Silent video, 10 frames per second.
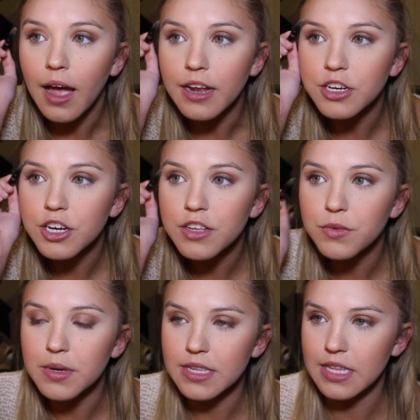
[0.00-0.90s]
I
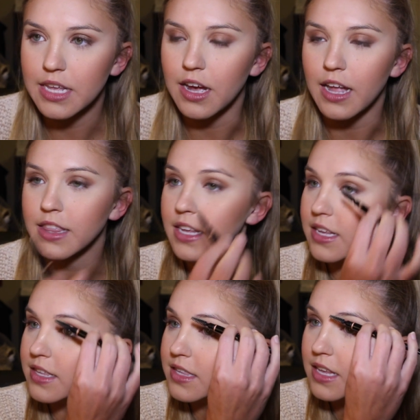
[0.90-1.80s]
just recently got
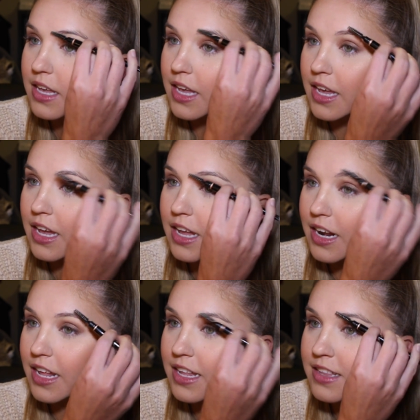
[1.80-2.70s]
this, and